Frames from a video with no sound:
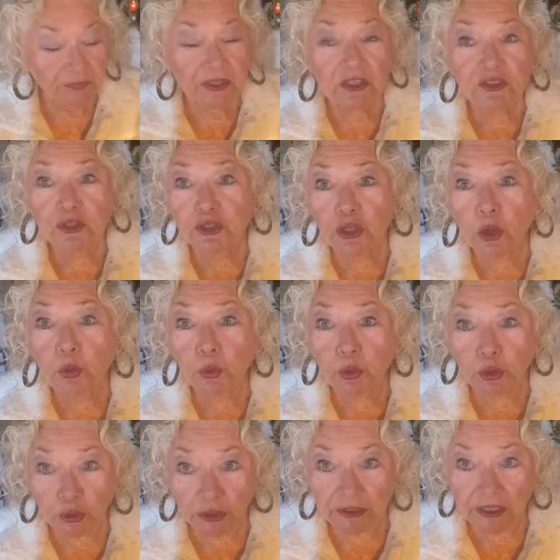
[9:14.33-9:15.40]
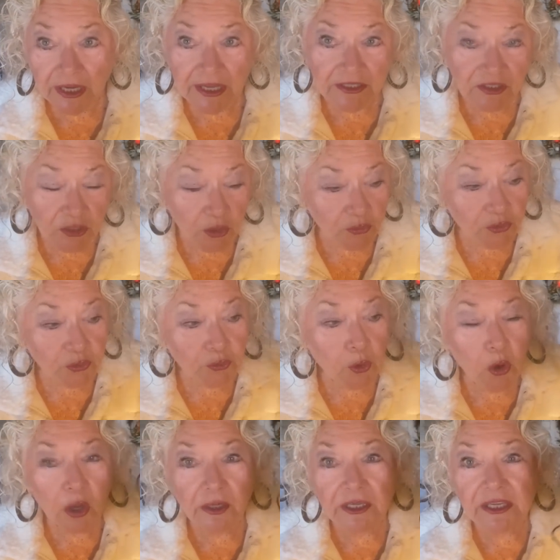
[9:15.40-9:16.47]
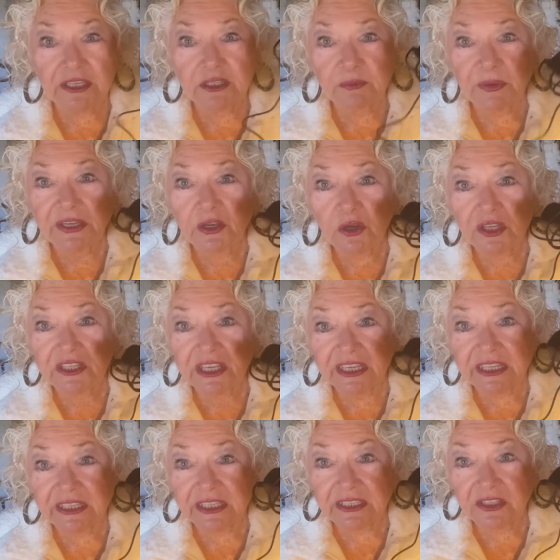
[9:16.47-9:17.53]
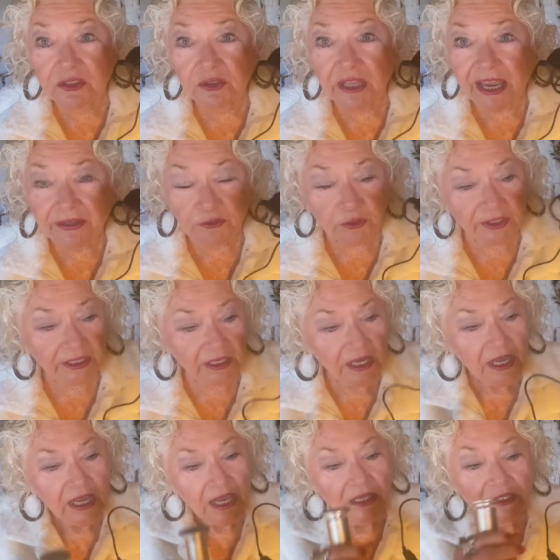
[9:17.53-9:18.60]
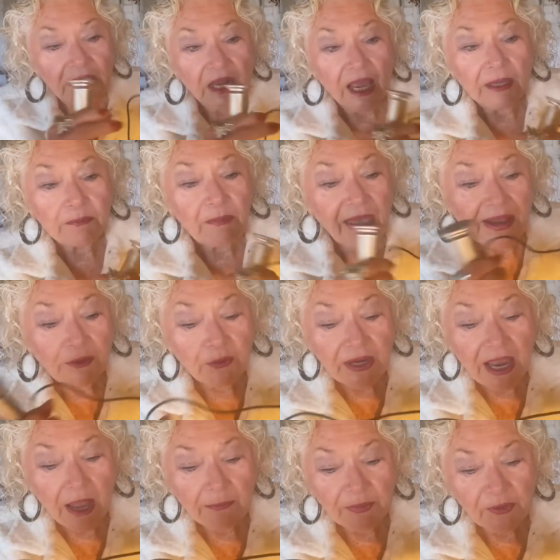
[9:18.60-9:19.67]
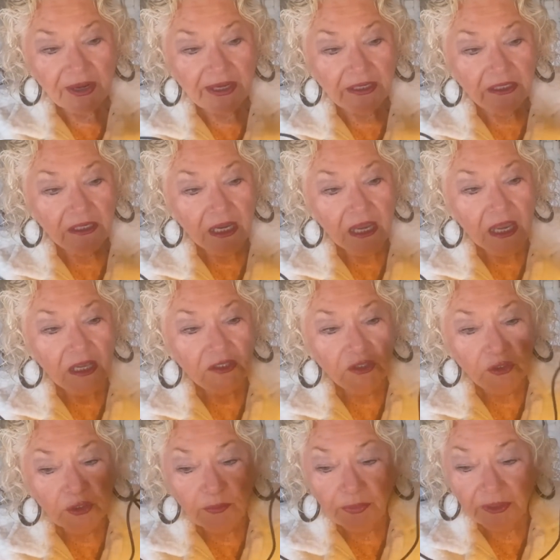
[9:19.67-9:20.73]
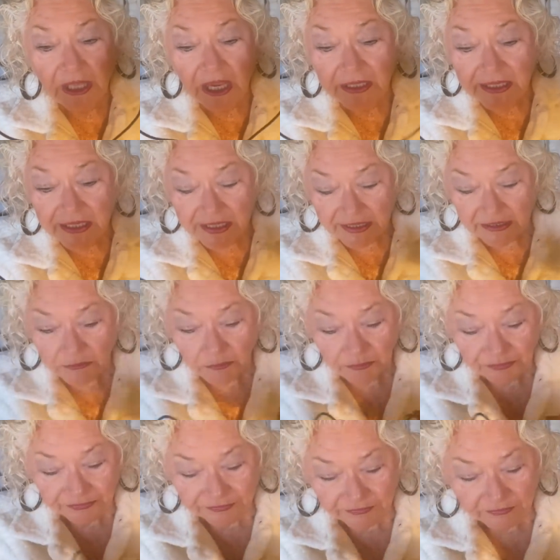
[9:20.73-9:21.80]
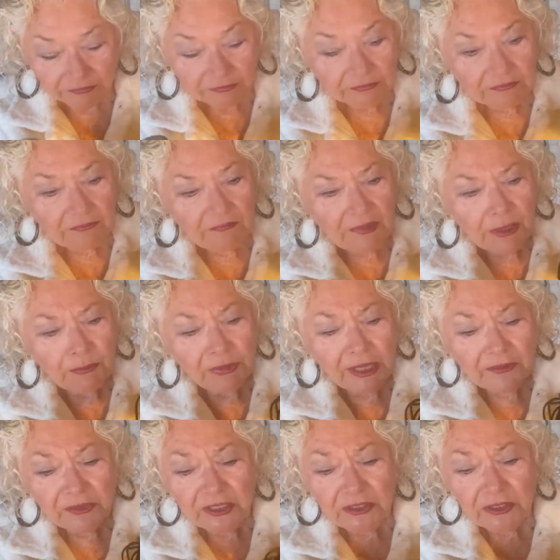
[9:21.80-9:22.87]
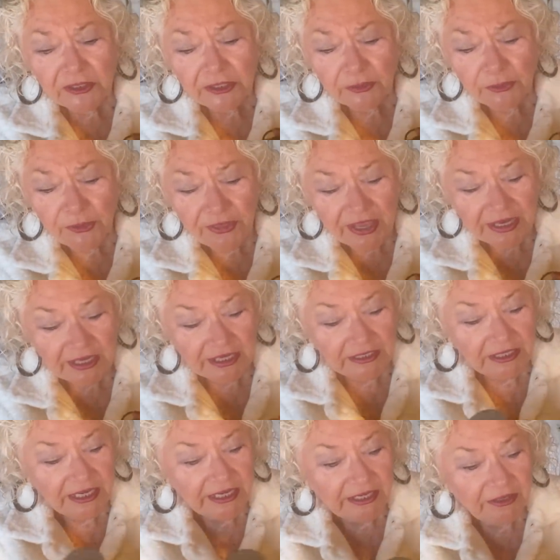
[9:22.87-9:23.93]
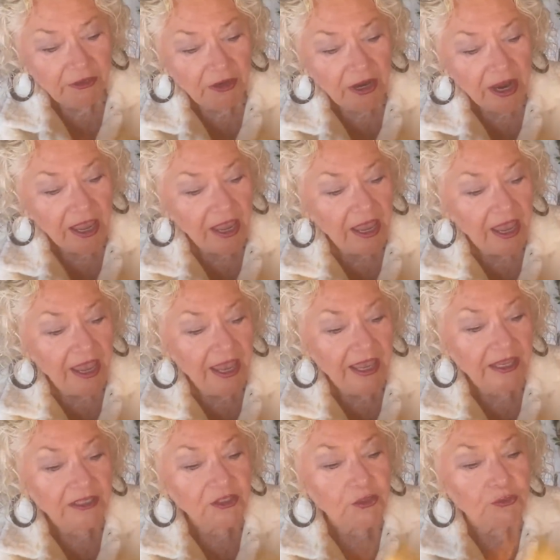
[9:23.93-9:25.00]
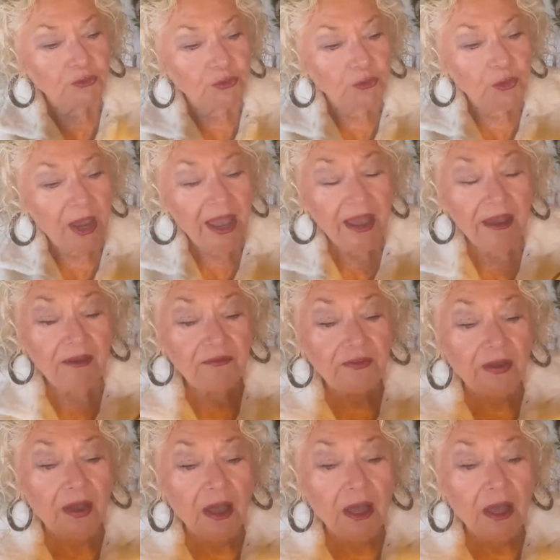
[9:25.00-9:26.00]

so good and so strong is because it is electric. It's not battery operated. So you plug it in, plug this little thing in here, and you do have